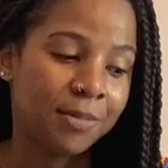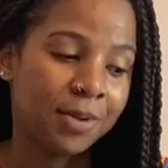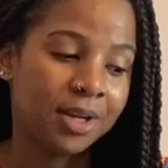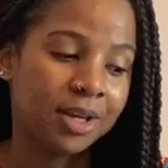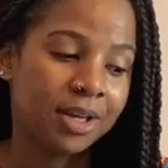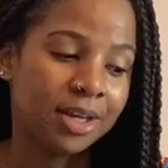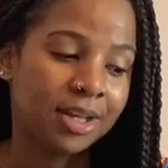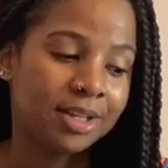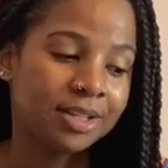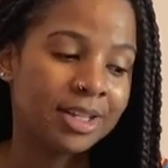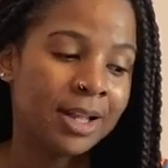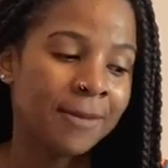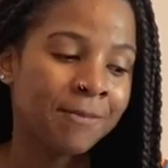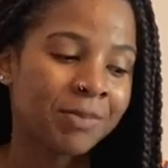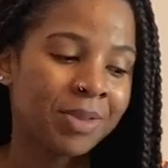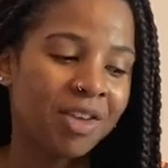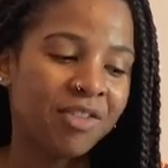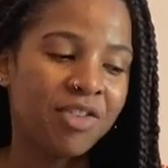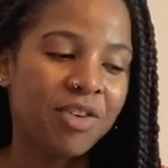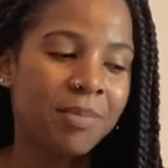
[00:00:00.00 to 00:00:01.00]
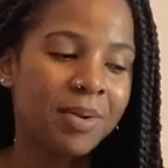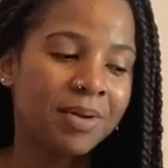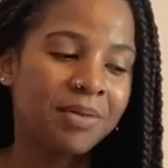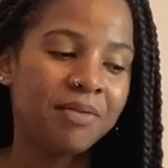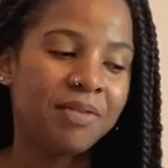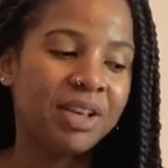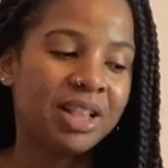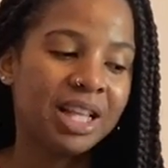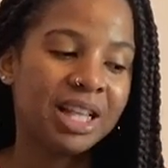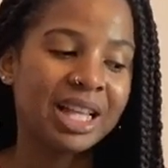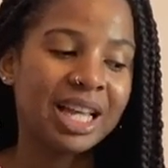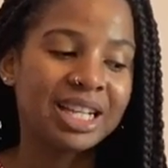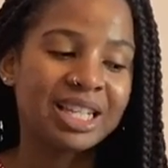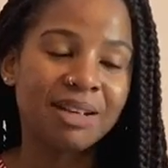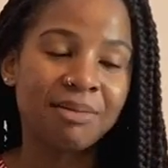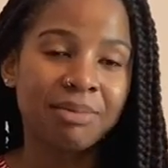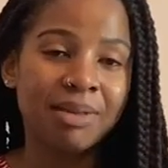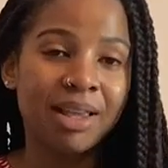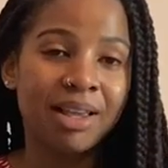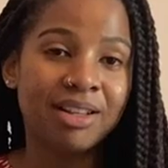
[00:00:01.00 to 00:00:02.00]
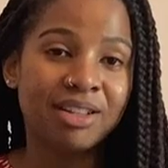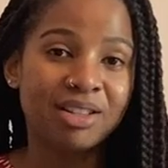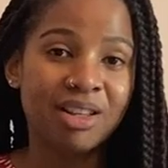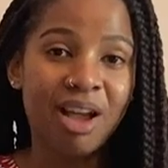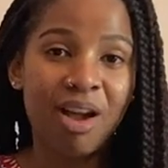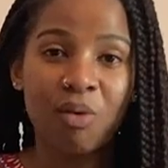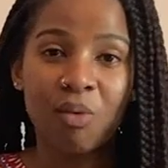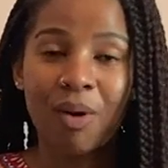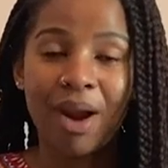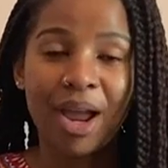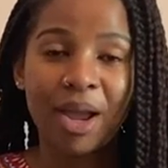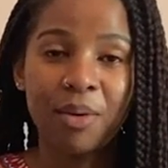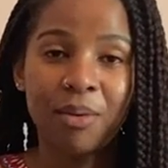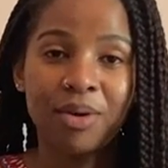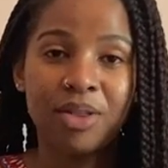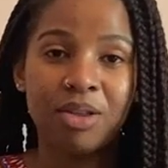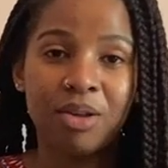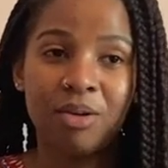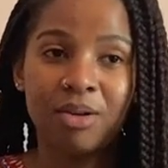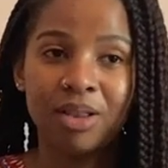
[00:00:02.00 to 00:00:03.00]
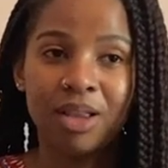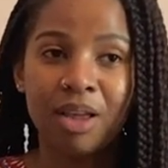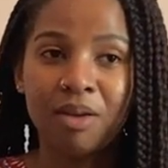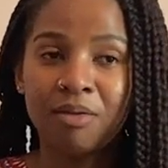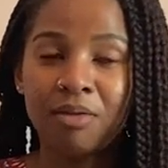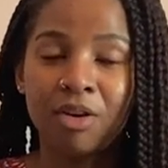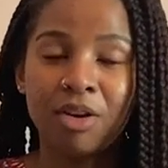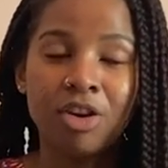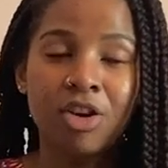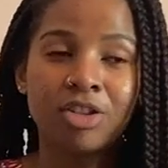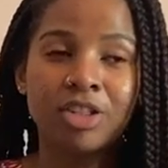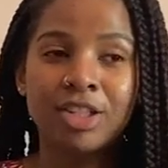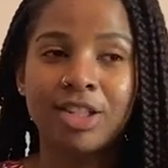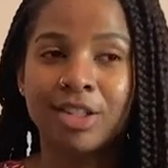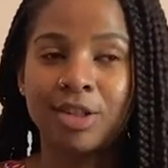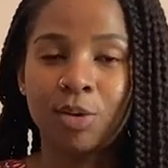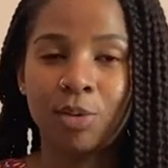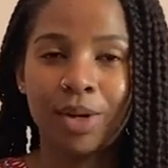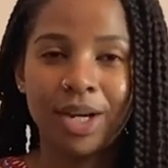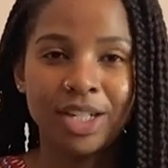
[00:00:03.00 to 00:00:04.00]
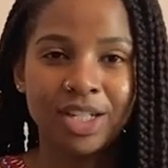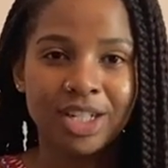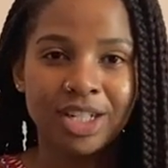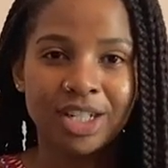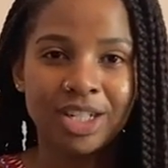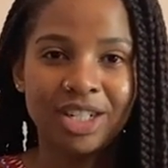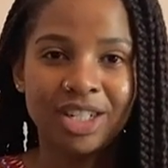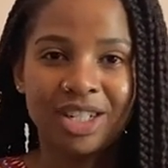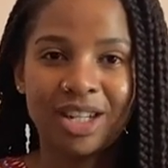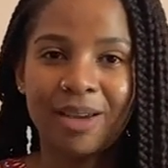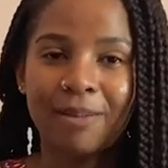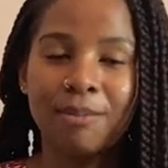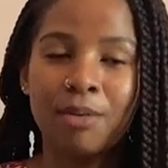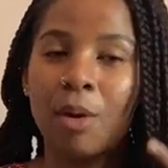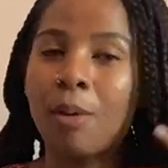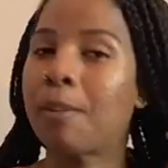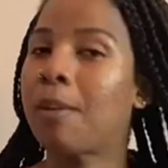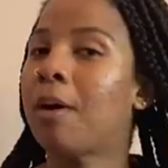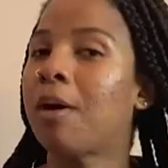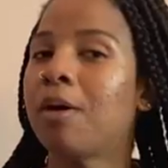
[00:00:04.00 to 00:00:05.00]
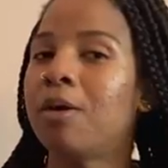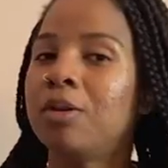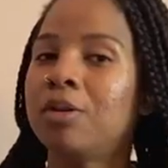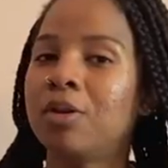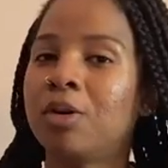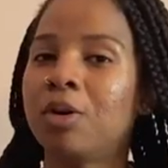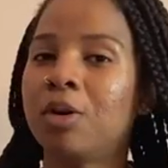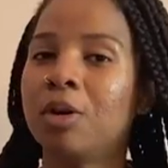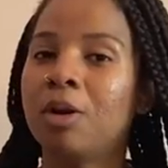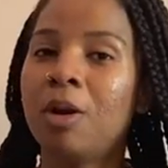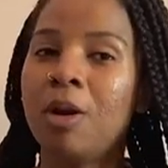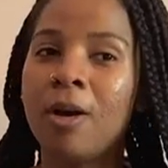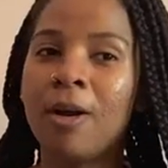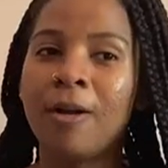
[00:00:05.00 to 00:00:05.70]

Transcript: because if you've been feeling like something's not right with your lover, your situationship, your partner,